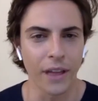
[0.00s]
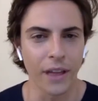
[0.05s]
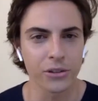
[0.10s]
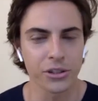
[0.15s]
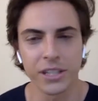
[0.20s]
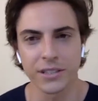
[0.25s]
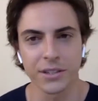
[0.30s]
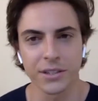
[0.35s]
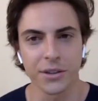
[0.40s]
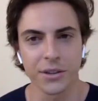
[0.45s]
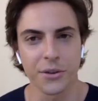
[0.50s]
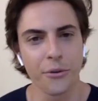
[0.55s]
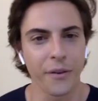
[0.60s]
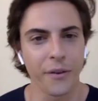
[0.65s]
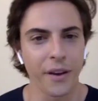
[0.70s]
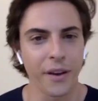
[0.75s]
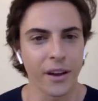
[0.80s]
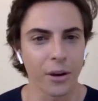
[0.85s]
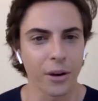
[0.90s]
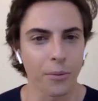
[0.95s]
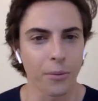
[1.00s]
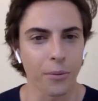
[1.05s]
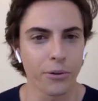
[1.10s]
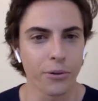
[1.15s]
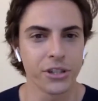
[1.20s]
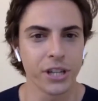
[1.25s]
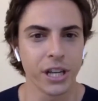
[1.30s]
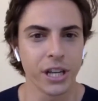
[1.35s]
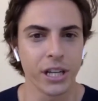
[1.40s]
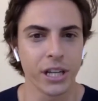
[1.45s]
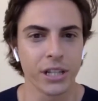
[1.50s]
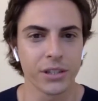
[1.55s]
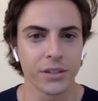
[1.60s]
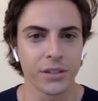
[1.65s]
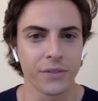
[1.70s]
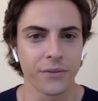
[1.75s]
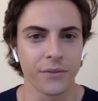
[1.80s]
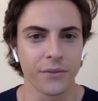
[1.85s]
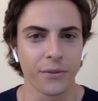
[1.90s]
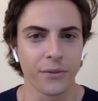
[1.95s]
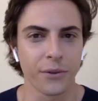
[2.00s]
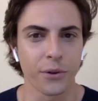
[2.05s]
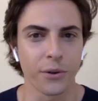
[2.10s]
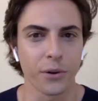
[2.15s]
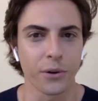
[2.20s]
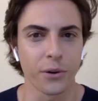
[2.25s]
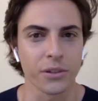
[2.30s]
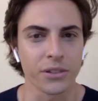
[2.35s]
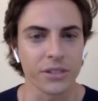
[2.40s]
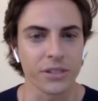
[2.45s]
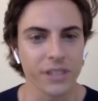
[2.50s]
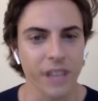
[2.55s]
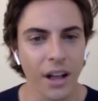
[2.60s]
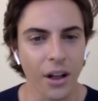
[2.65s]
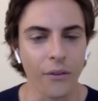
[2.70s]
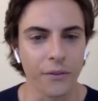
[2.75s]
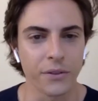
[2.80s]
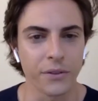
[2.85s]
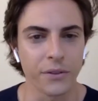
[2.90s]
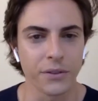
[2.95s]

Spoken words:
Now she has a newfound appreciation for herself.